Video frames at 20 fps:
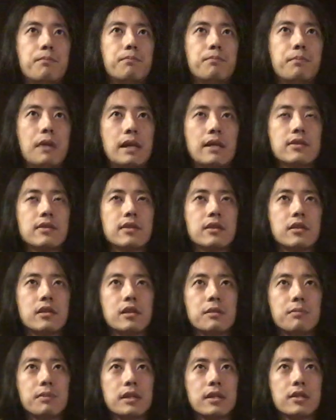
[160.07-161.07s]

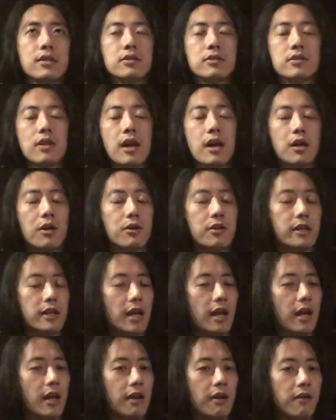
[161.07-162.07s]
Basically because I already
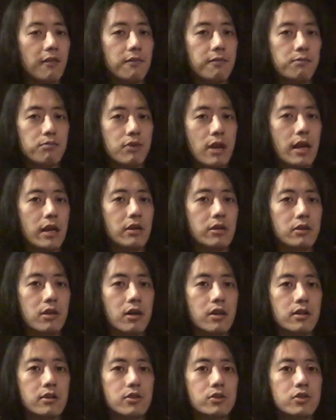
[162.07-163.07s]
have prior
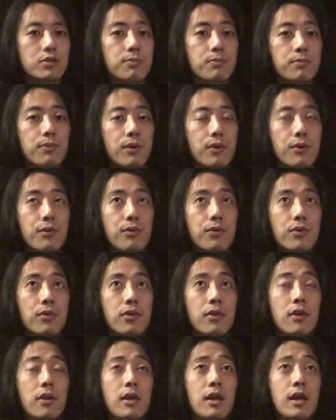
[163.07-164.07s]
knowledge both
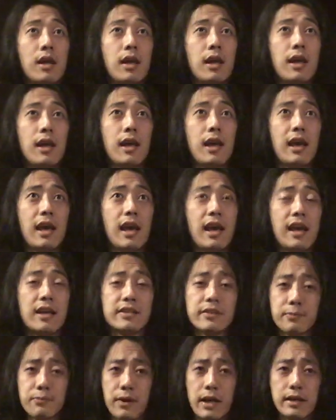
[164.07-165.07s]
as
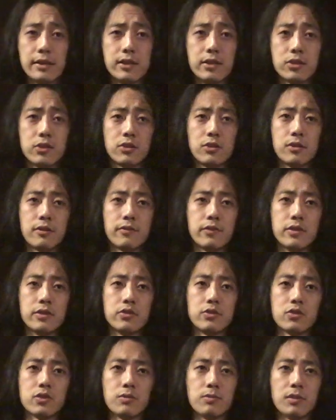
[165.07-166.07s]
a practitioner of the
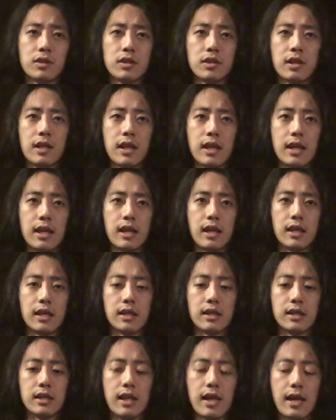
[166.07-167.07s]
instrument
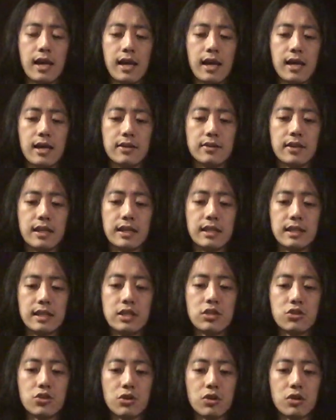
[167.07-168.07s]
and as a
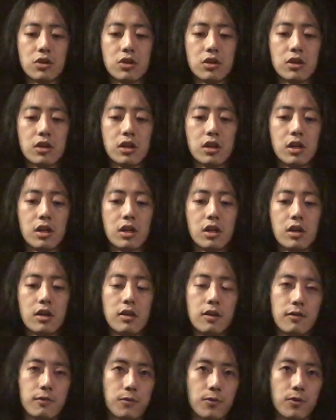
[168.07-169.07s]
teacher,
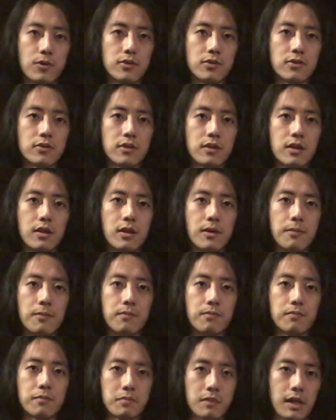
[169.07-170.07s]
of course.
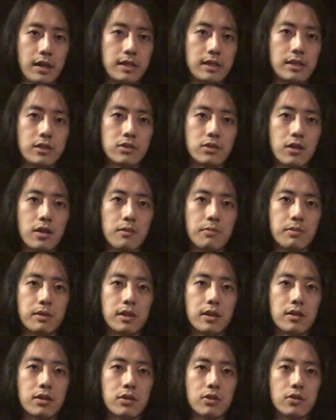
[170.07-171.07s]
I teach a lot of
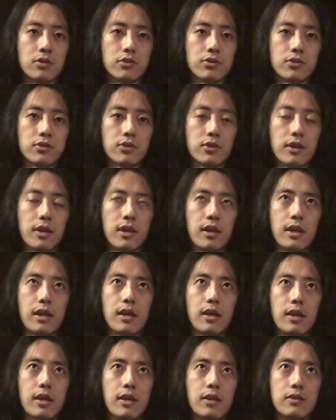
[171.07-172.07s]
beginners,
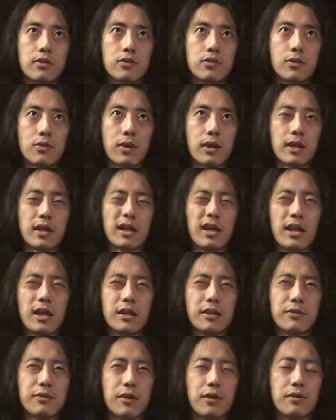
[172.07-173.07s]
and so I kind
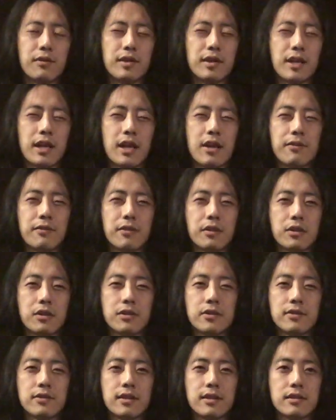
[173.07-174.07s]
of already have a
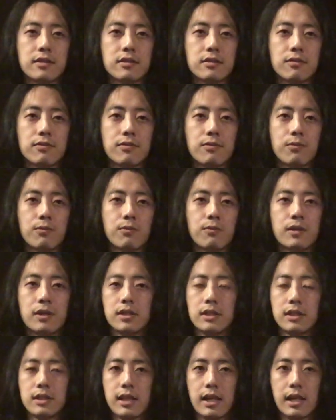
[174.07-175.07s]
good sense of what
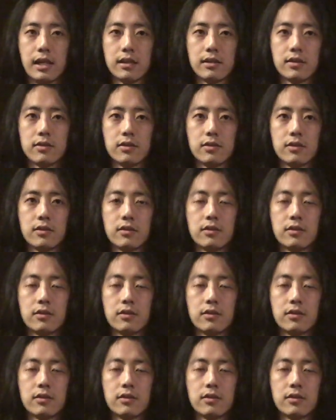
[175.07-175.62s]
it takes